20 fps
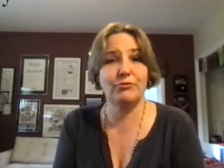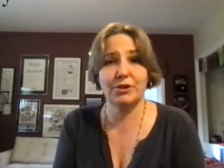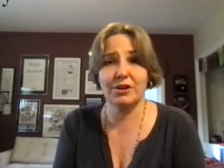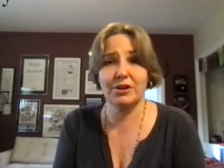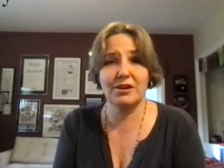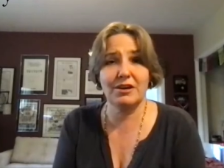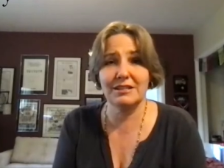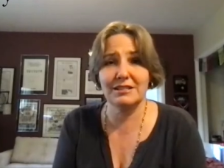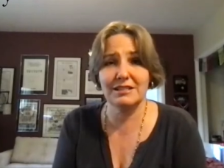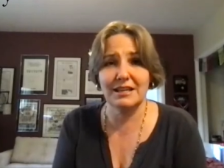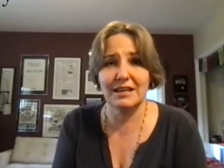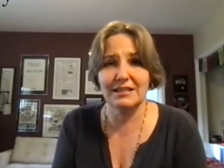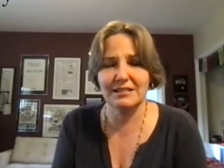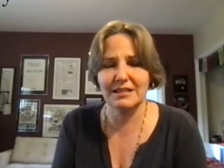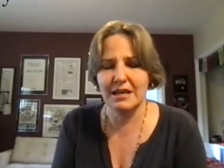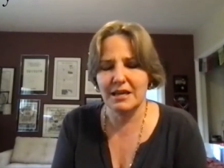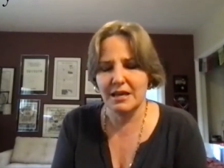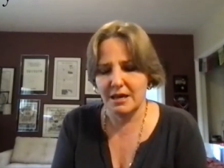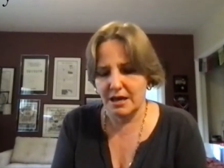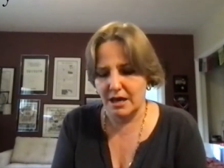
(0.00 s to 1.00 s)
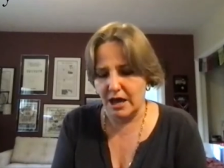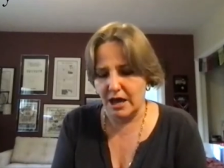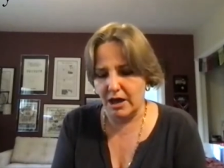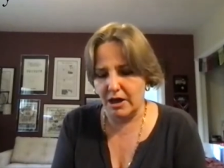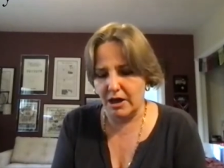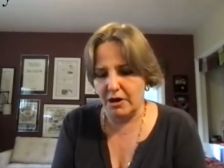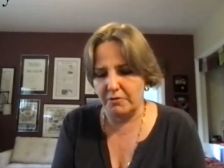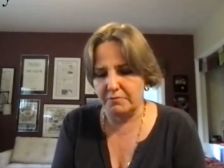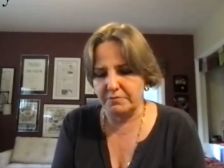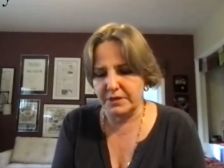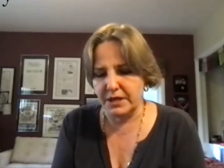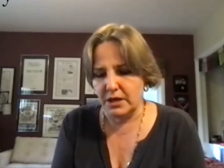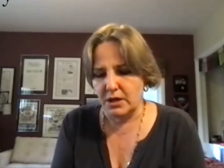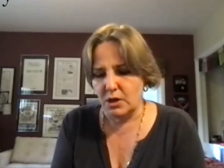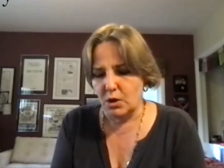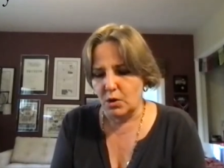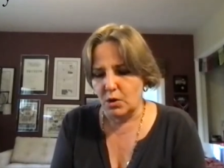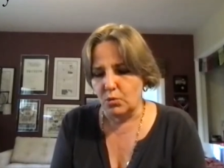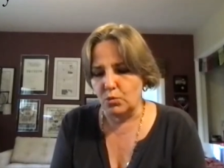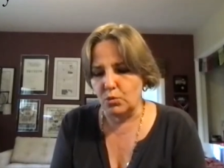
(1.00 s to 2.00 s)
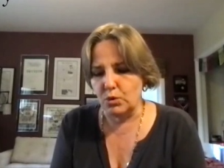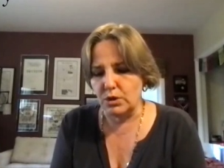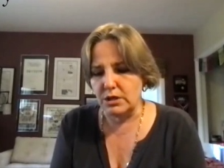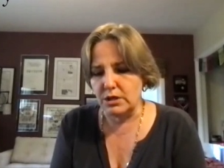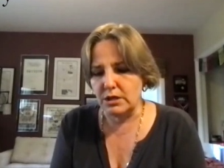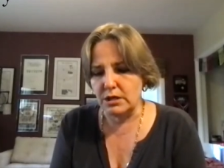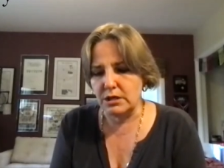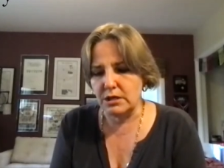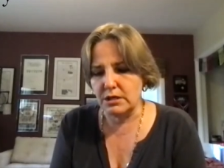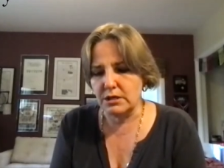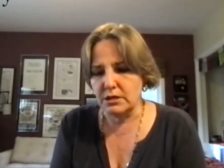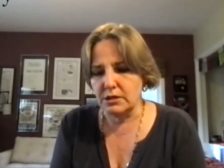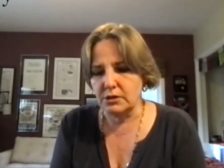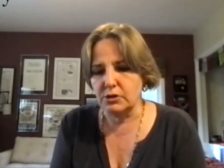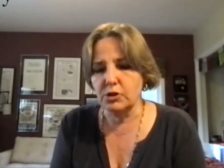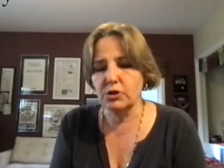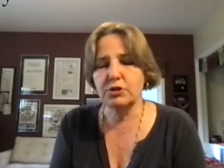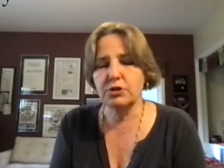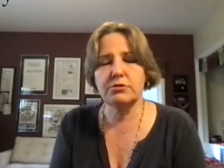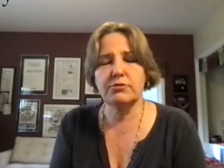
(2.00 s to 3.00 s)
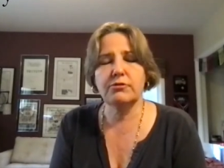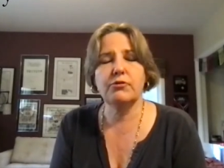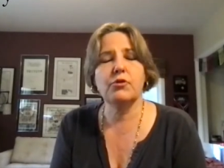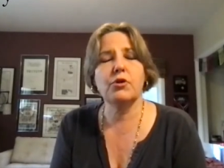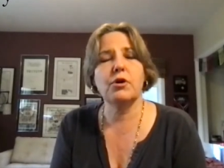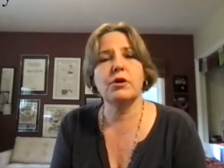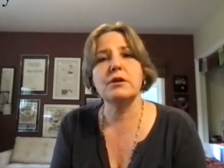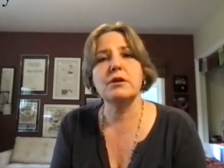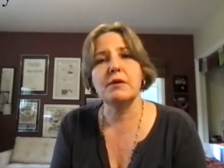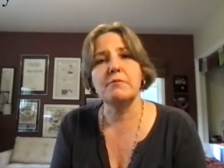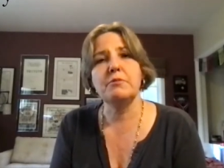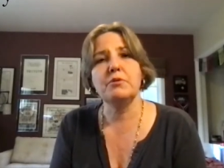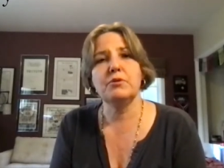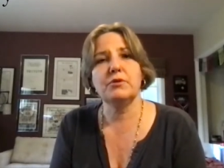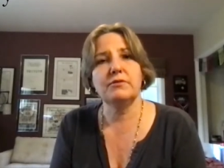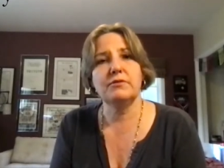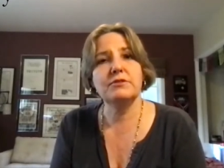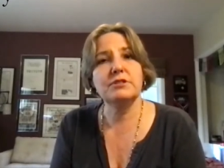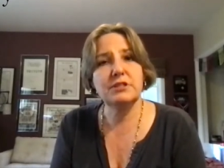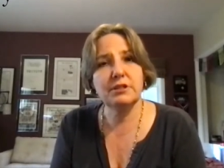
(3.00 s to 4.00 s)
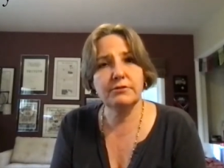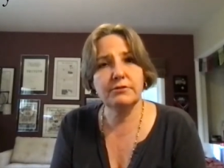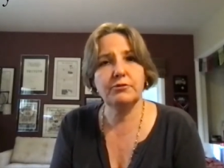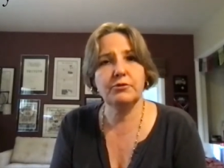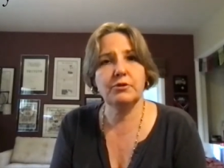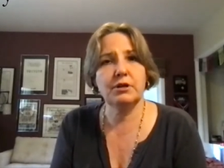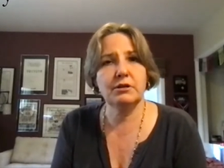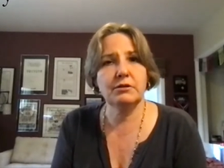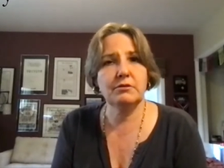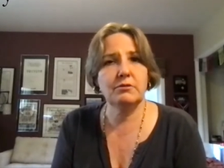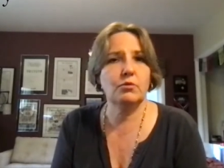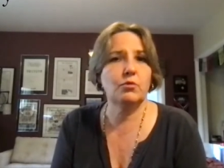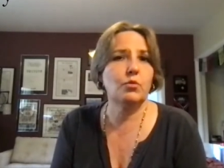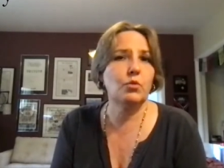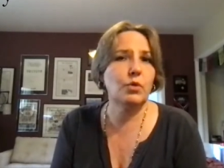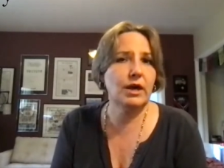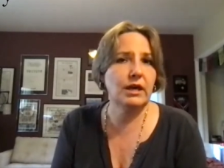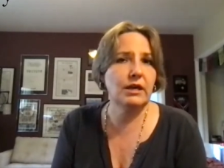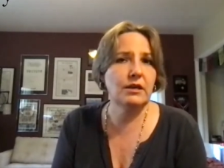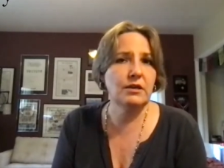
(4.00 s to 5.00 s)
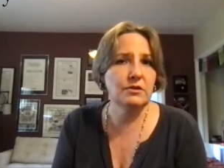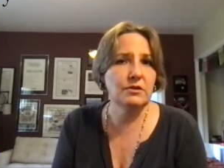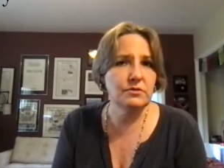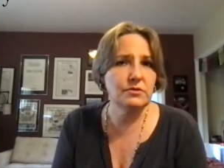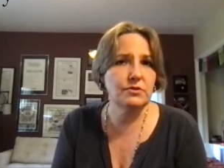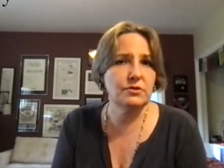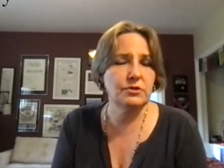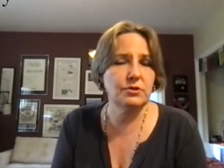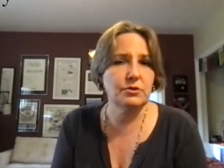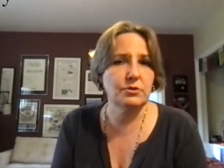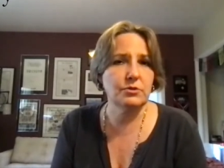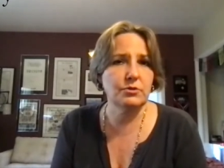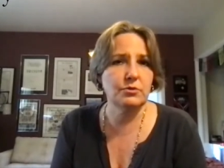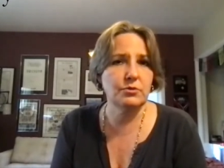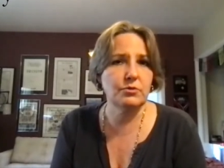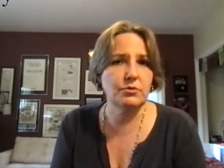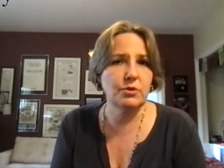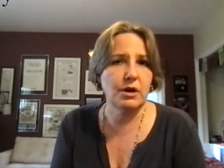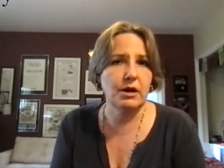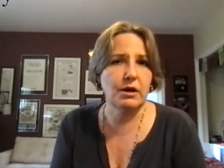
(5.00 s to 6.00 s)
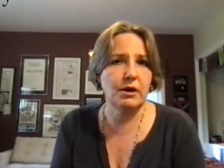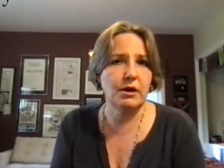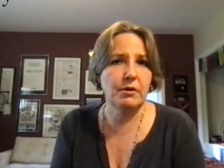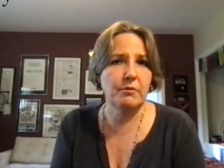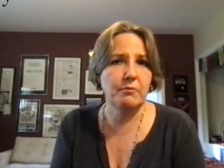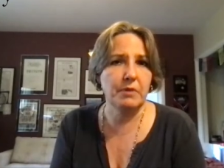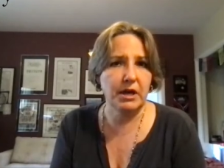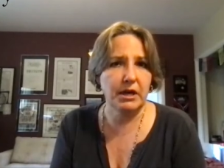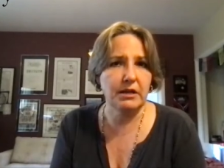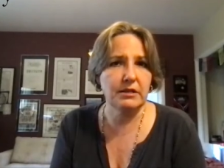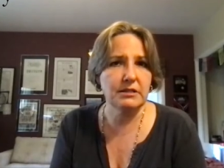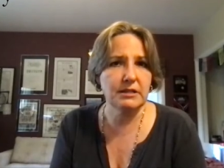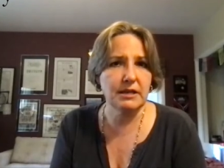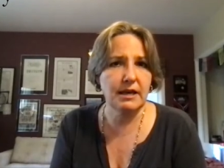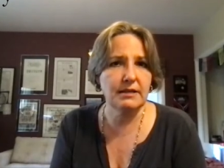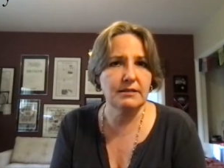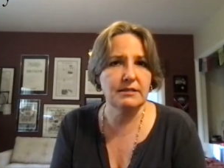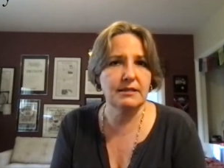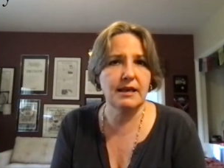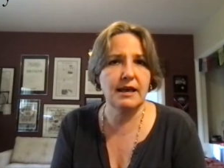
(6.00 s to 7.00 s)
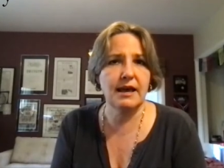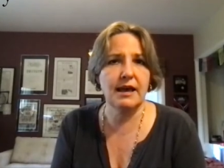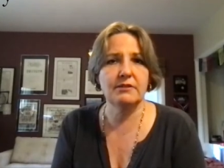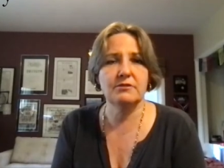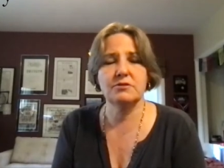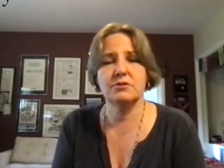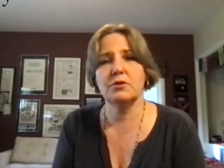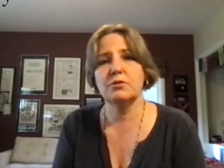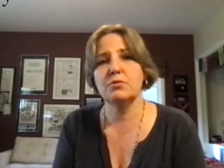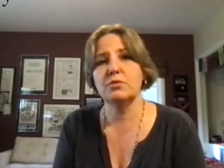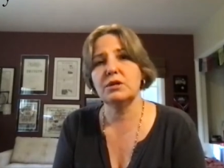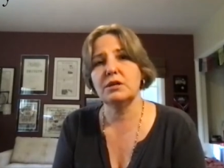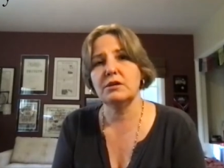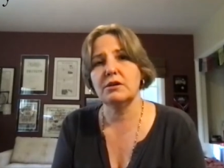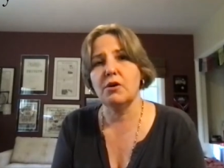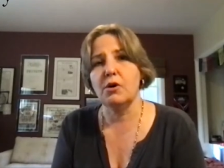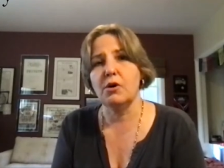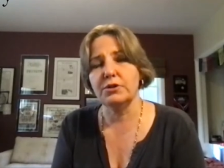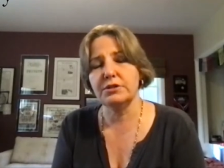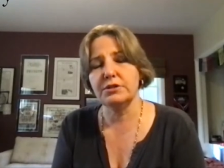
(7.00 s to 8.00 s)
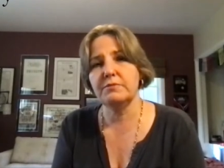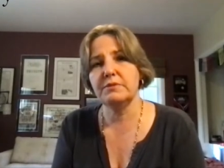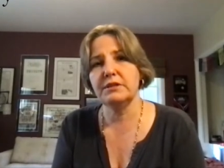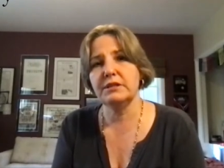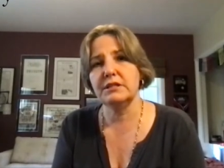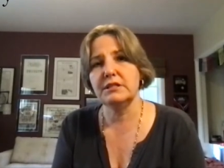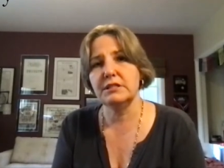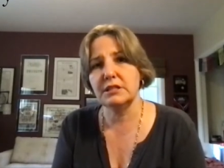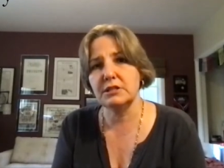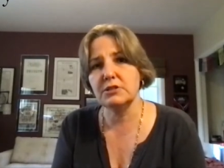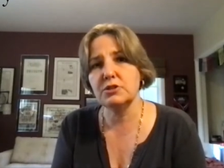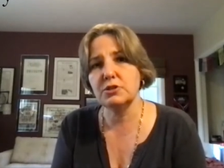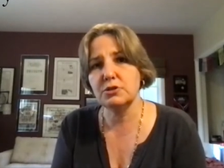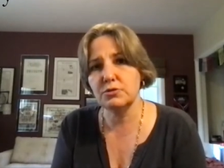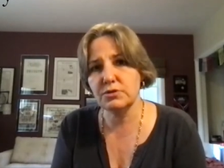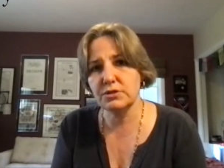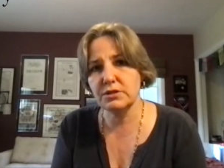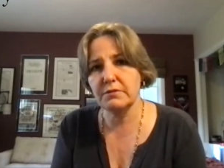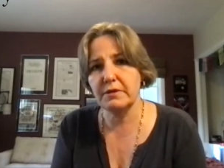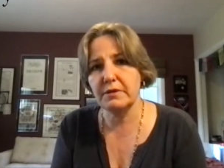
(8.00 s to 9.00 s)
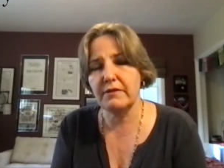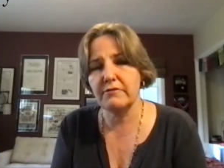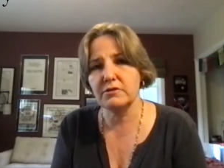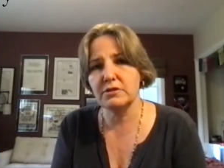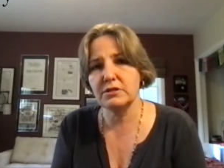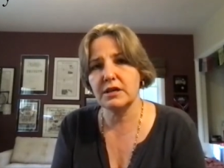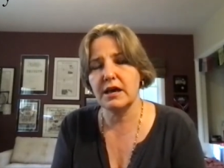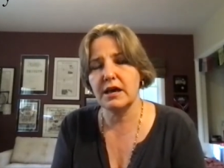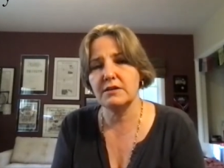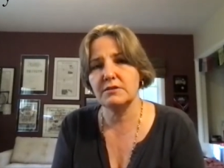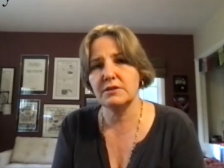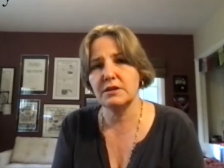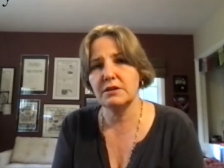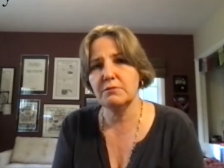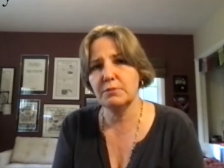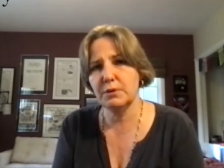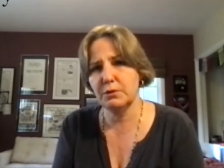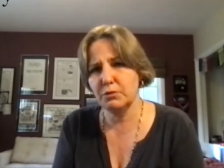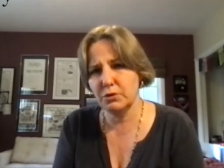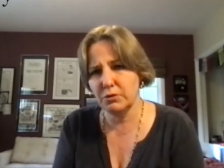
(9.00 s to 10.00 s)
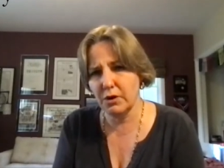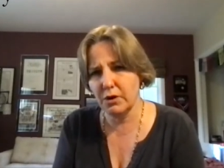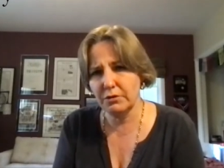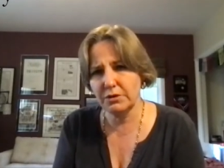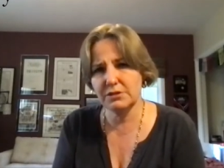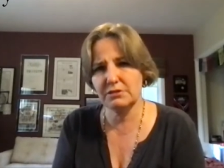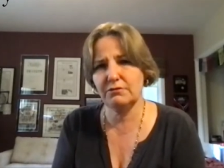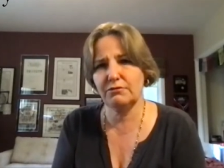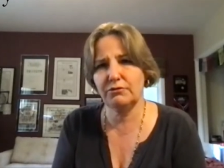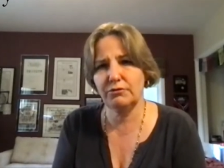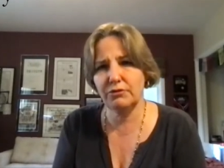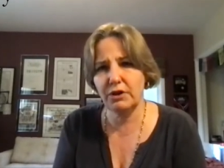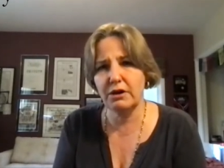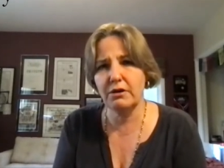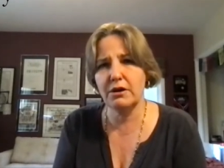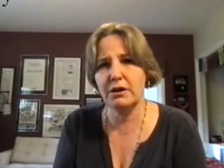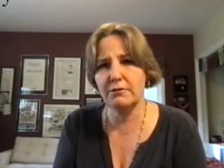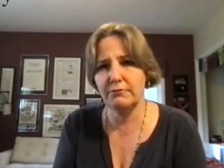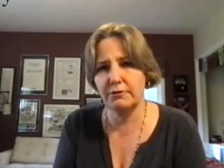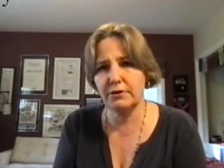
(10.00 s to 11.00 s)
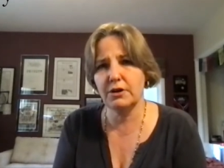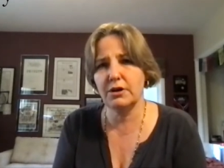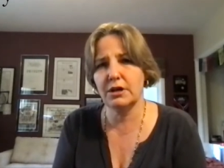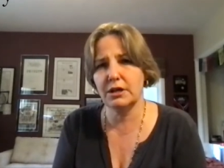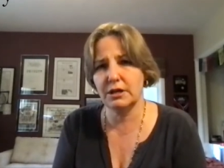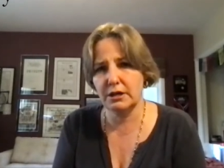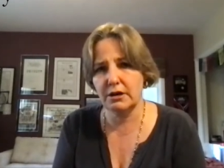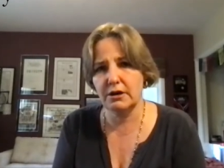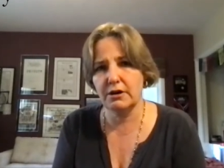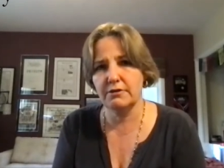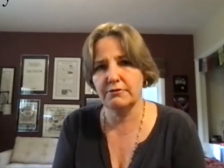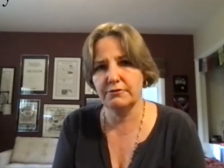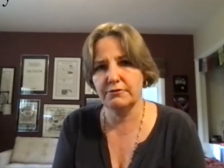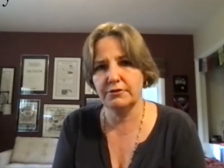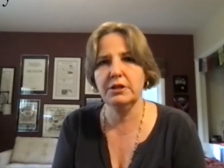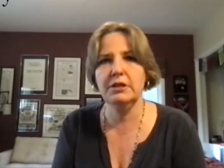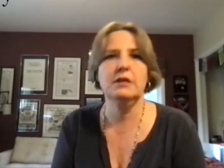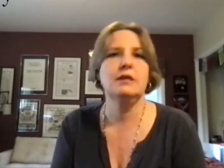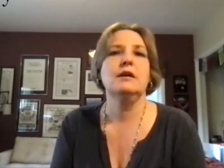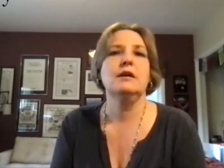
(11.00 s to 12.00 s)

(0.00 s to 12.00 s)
content. We looked for a number of different ways to monetize that. So we ultimately did do some advertising, but we were always very, very careful